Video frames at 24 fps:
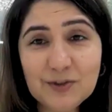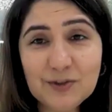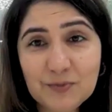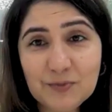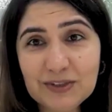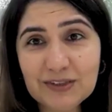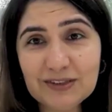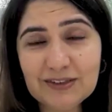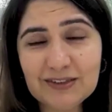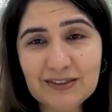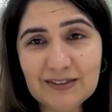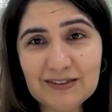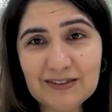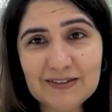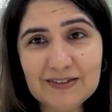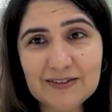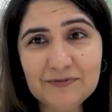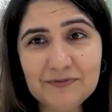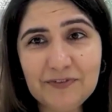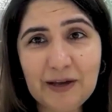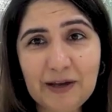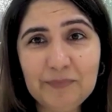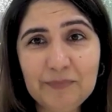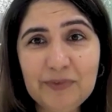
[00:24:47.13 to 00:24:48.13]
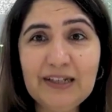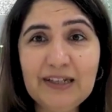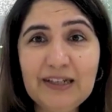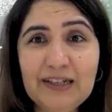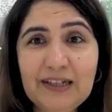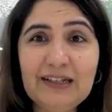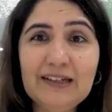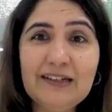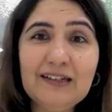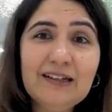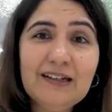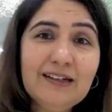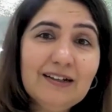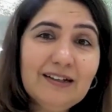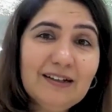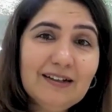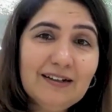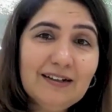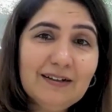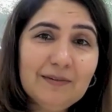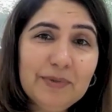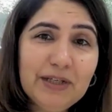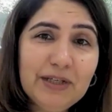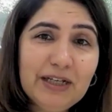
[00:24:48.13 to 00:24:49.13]
workers family
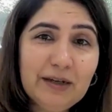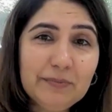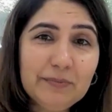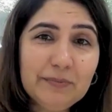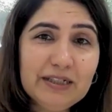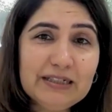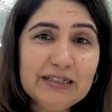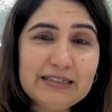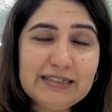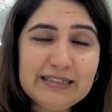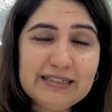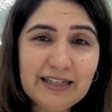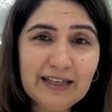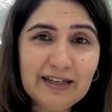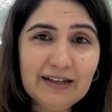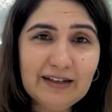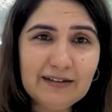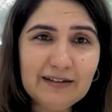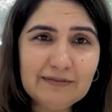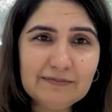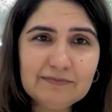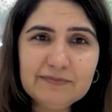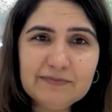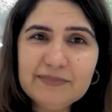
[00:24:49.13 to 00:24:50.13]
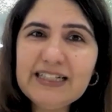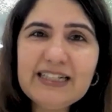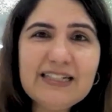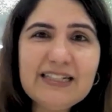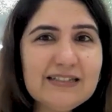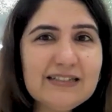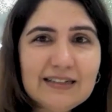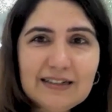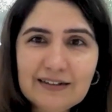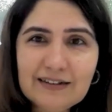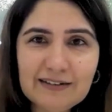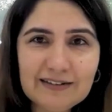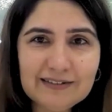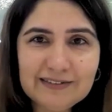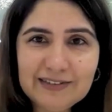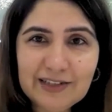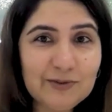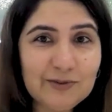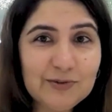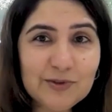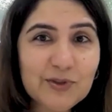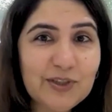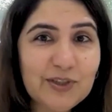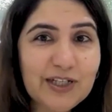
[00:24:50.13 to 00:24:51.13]
becoming a CA. These are
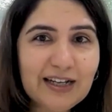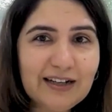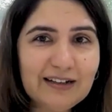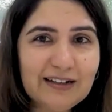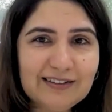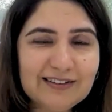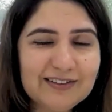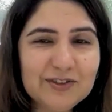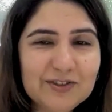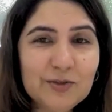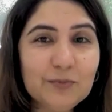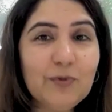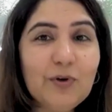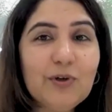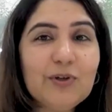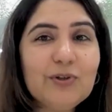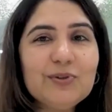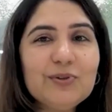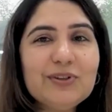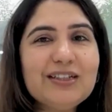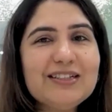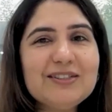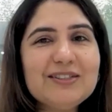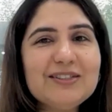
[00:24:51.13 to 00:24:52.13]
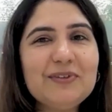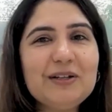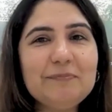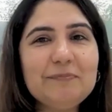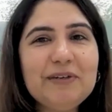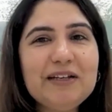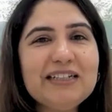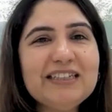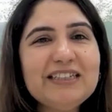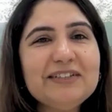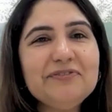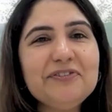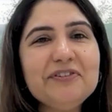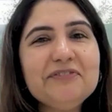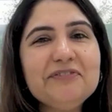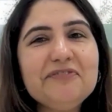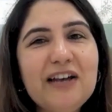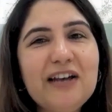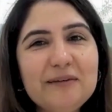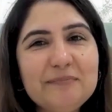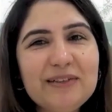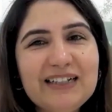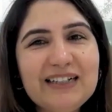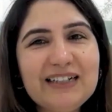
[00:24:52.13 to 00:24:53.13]
now today, tomorrow, this will be a different
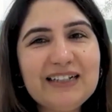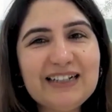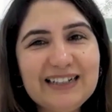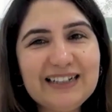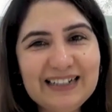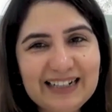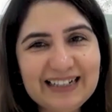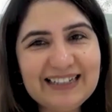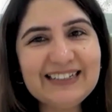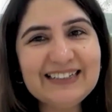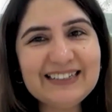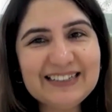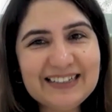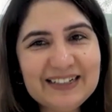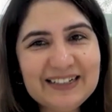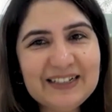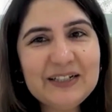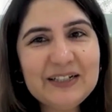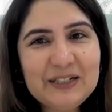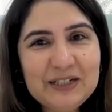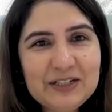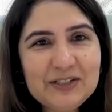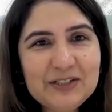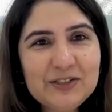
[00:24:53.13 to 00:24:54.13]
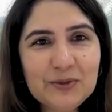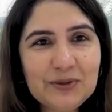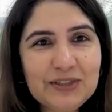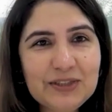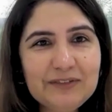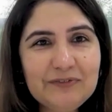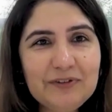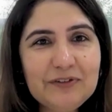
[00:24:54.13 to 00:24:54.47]
family, right? So they